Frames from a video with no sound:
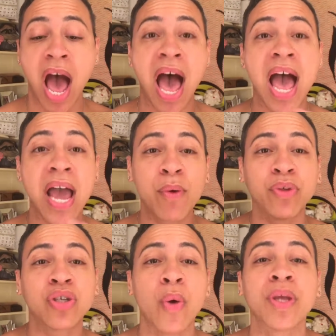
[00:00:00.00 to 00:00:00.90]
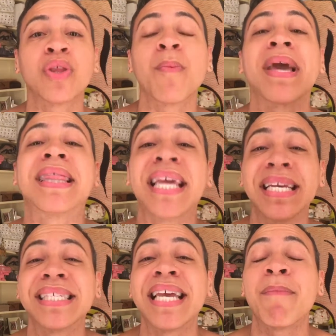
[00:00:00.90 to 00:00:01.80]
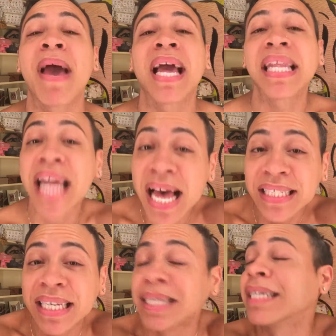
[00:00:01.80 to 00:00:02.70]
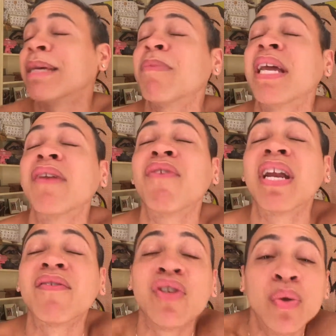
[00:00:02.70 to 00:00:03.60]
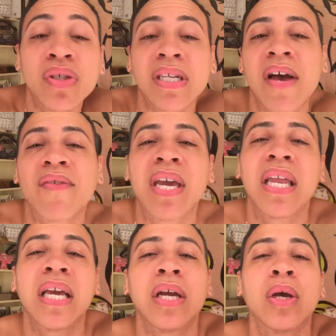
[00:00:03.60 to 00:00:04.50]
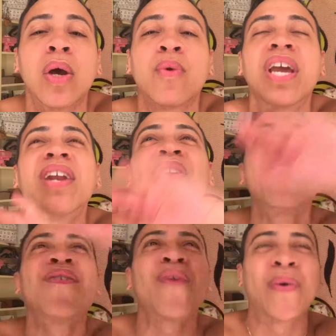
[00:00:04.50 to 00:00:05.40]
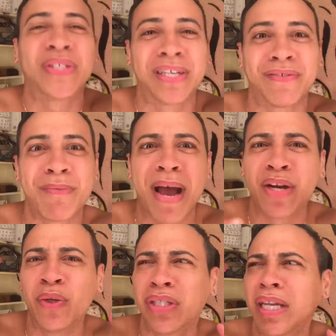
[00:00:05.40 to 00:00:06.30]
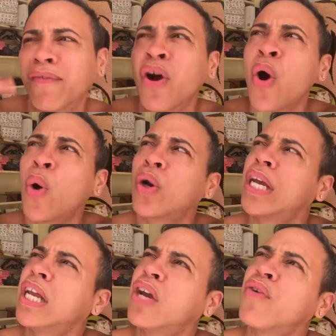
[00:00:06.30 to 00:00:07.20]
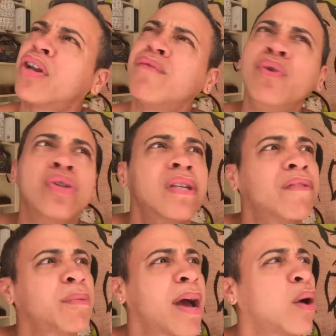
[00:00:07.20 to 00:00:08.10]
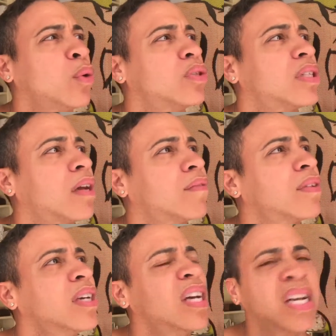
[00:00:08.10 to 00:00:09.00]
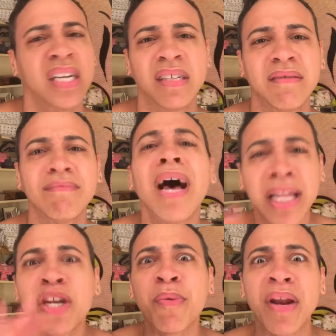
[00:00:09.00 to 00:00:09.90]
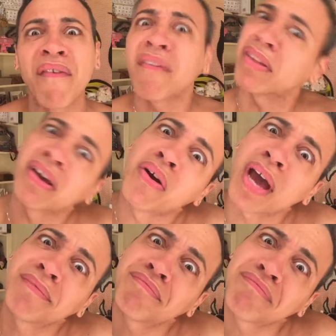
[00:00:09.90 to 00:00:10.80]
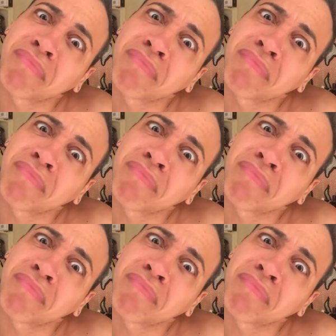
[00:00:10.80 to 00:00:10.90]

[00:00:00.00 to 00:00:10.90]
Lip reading: I was going through my things in my closet because I'm getting rid of new stuff, getting rid of old stuff to buy new stuff, or getting rid of new stuff to buy old stuff. A little bit of everything, okay?